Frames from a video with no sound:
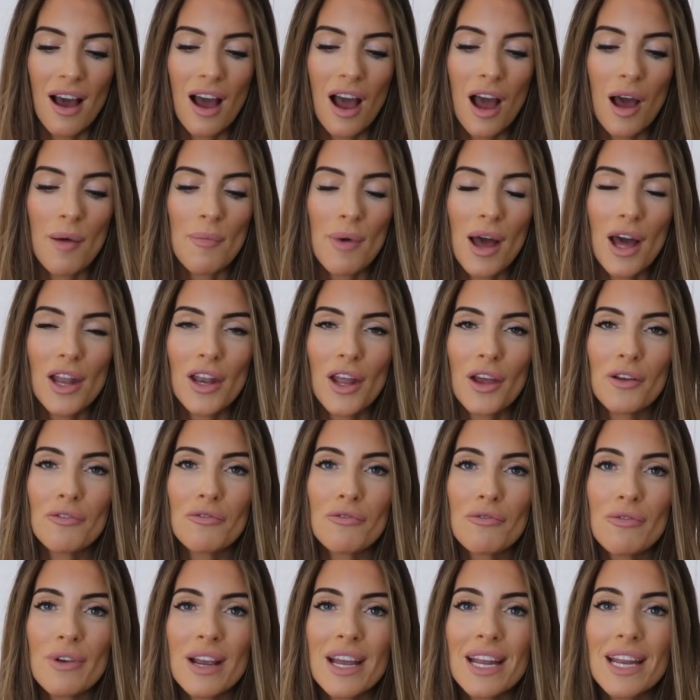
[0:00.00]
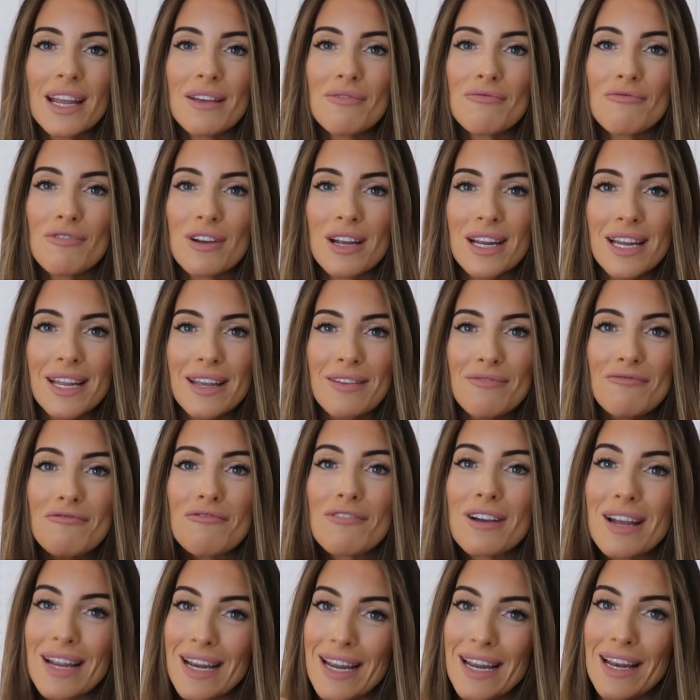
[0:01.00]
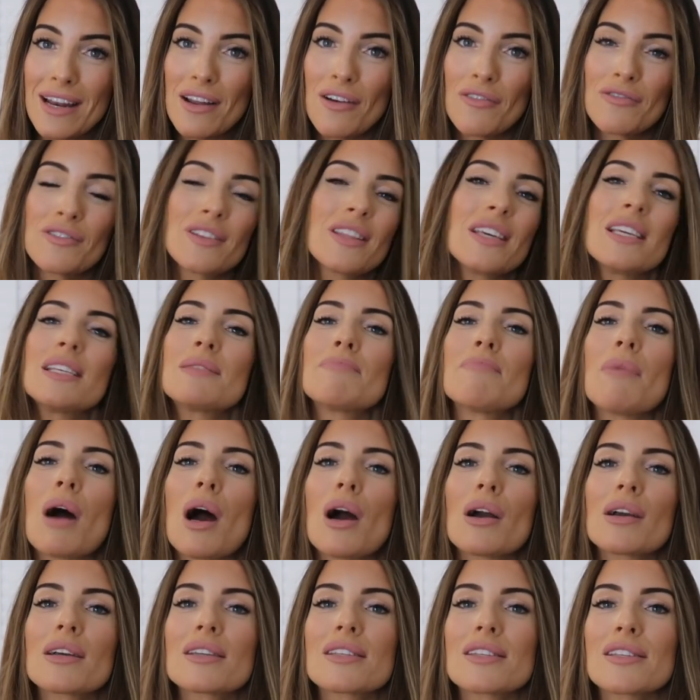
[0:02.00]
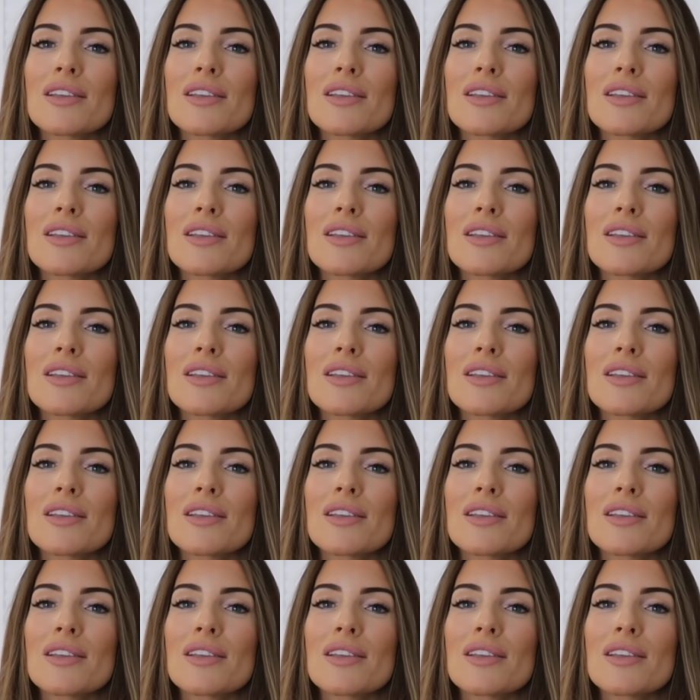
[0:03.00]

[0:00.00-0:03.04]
and I really loved these mugs.